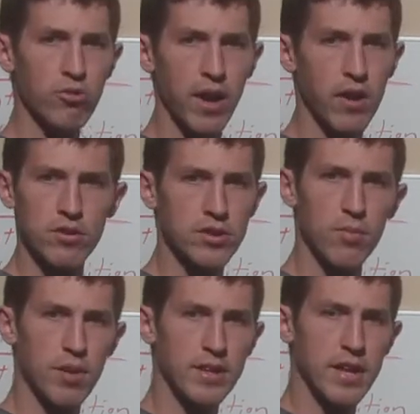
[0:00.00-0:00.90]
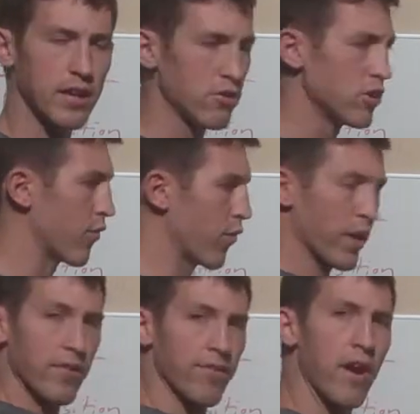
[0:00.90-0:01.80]
route or something like that. They're just
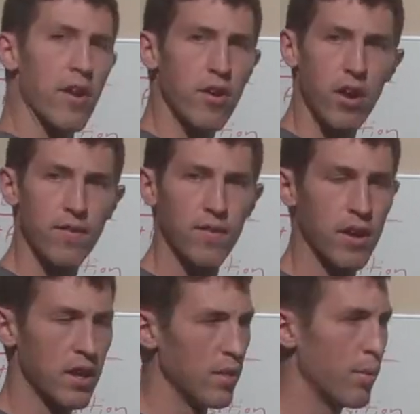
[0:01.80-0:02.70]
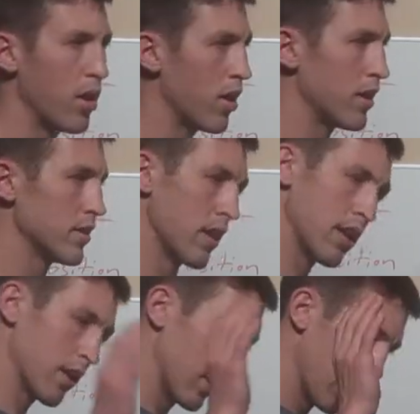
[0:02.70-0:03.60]
freaking firing off the ball, and it's
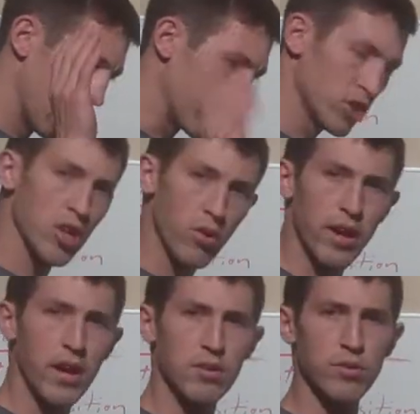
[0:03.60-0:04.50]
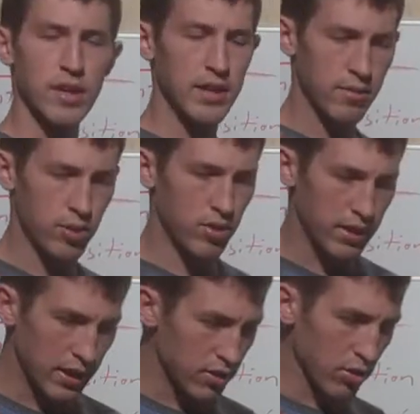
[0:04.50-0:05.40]
like, I'm slow down. What they end up doing, they
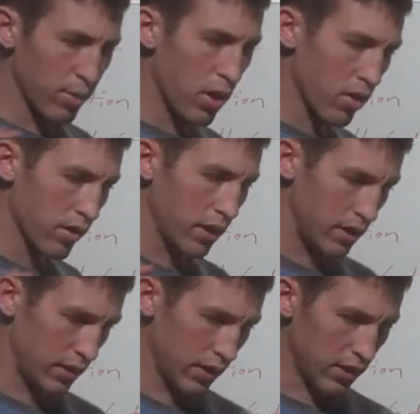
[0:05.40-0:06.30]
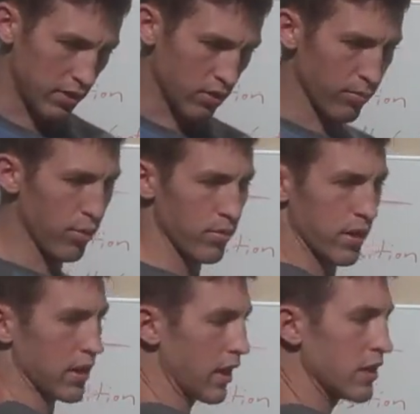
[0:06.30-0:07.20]
get to the ball and
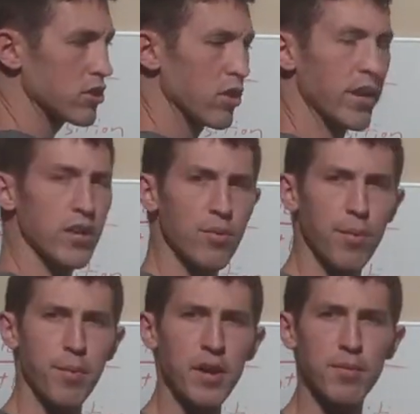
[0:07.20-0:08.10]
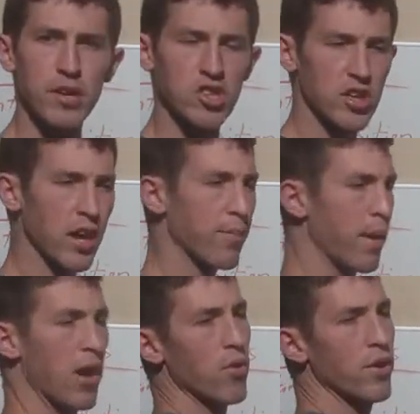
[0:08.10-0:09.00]
they can't slow down their momentum. They just kind of
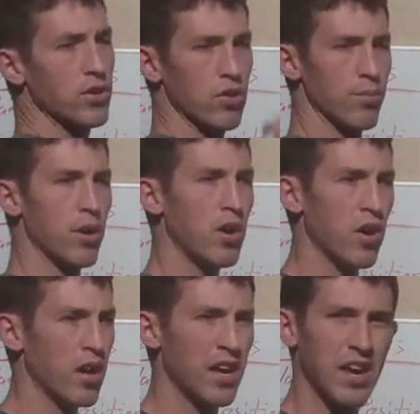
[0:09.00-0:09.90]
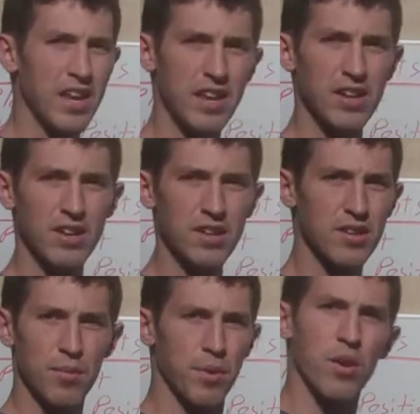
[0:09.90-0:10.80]
power right through the ball, and it ends
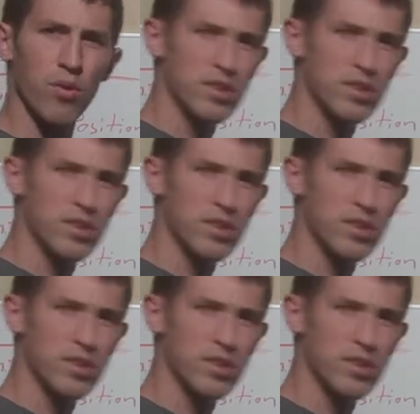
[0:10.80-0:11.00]
up being a real